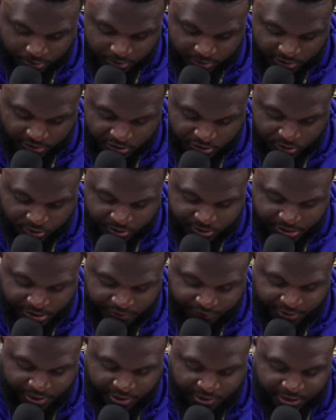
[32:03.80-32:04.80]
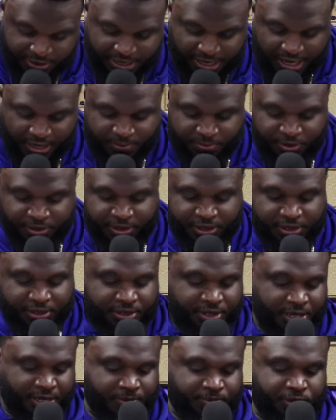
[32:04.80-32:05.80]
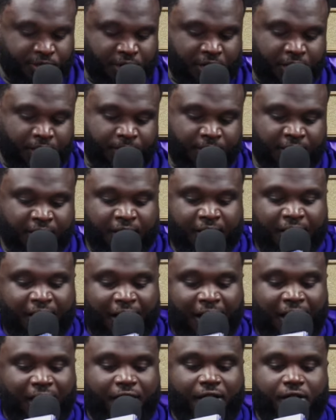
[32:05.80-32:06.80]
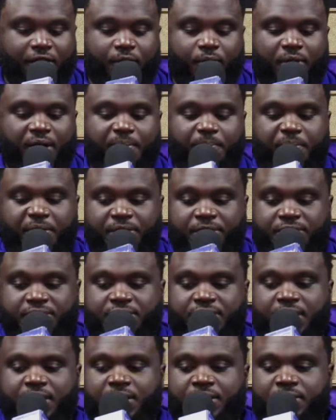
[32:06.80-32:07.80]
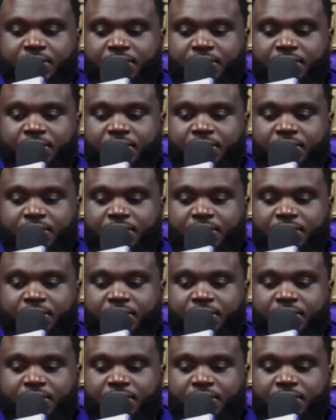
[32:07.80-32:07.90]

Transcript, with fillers: because you was never held accountable to get a damn job. I heard one brother say